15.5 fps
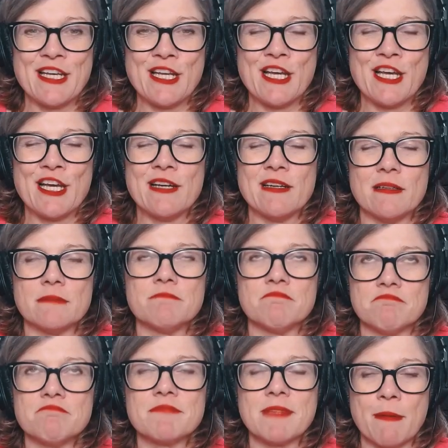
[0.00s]
uh, uh,
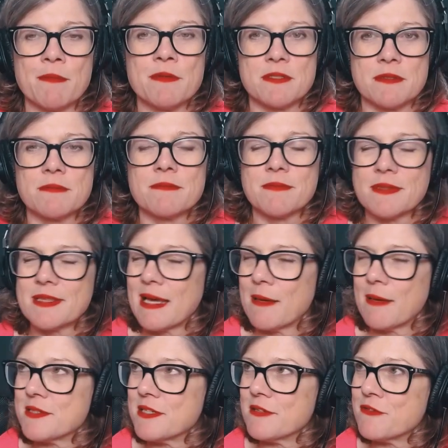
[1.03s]
that was
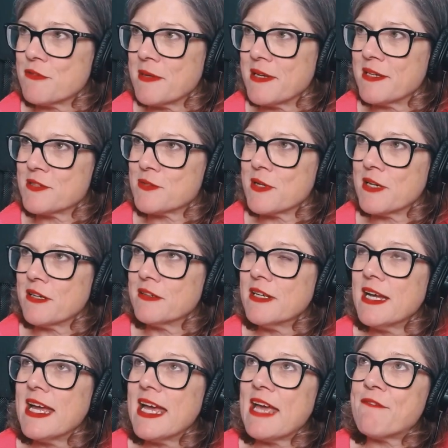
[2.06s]
that was it for me as well
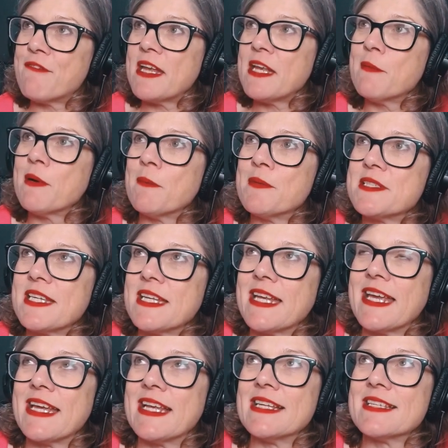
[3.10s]
if anyone was sitting
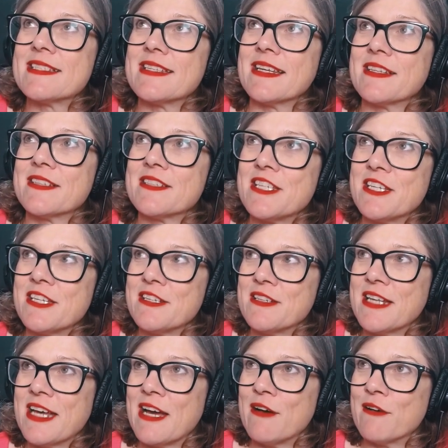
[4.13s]
here listening to you
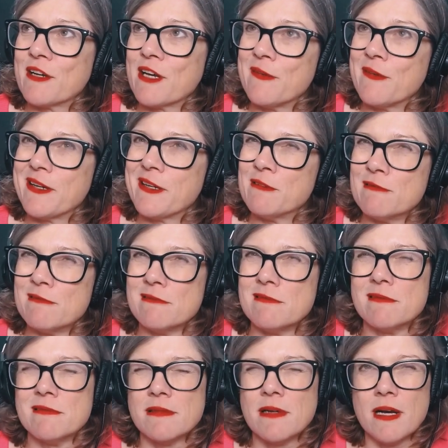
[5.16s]
now going
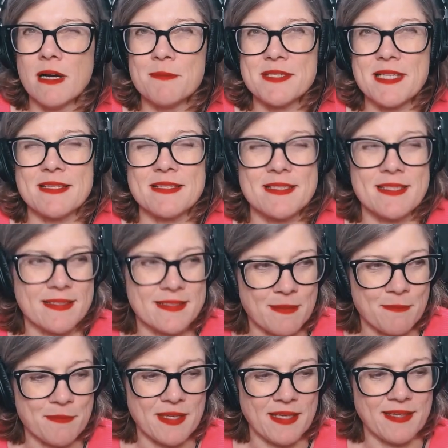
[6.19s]
oh i'm sensing
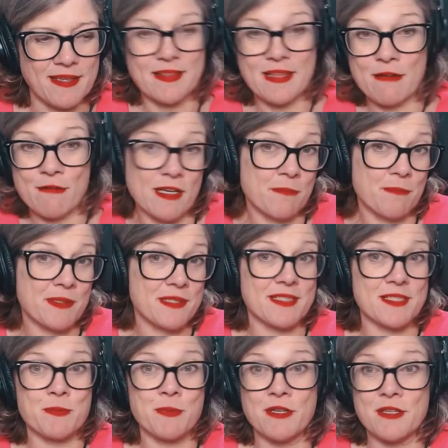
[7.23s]
something they're in a
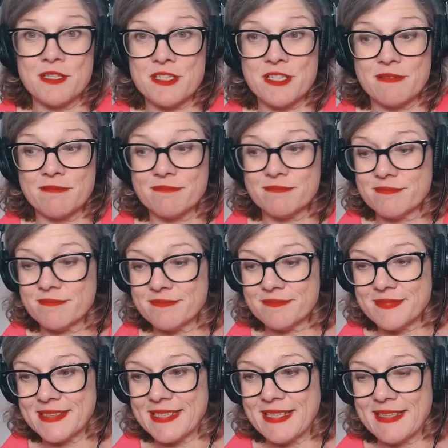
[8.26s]
business partnership
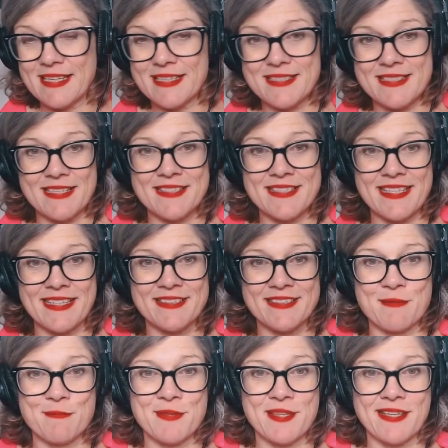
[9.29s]
and they're sensing
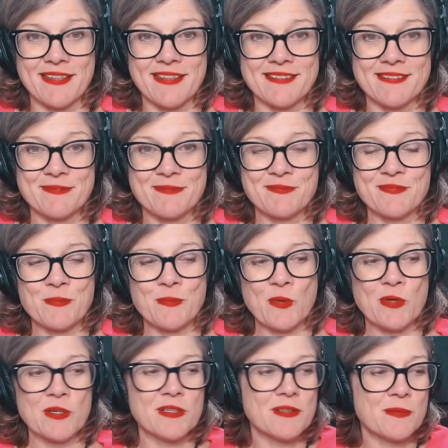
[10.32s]
something mm.
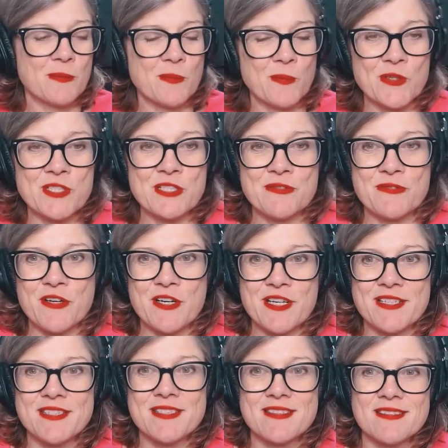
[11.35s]
what what
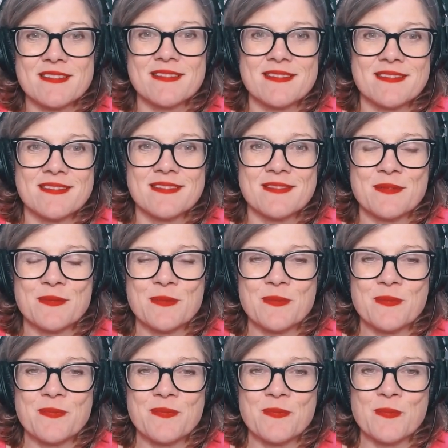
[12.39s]
advice
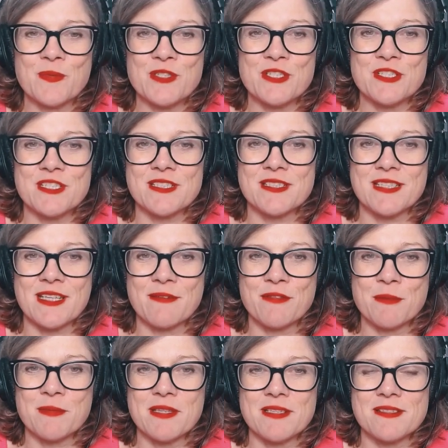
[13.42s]
would you just give
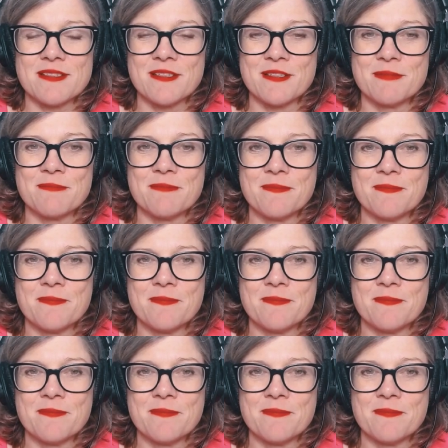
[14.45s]
them at this time